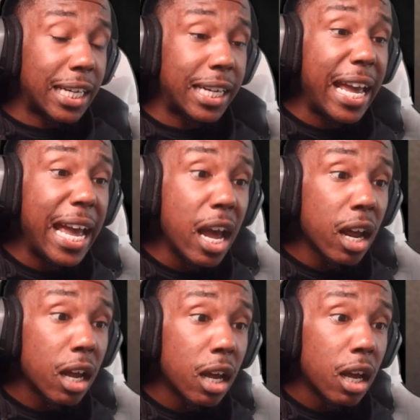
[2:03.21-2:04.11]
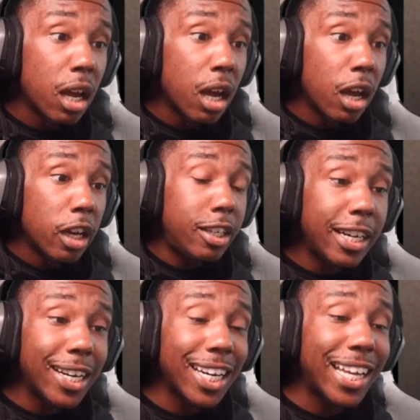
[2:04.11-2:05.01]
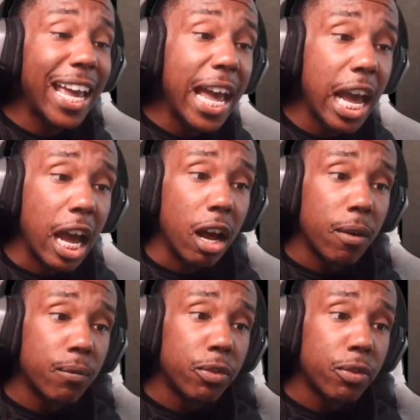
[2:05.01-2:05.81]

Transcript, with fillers: again? She did it again!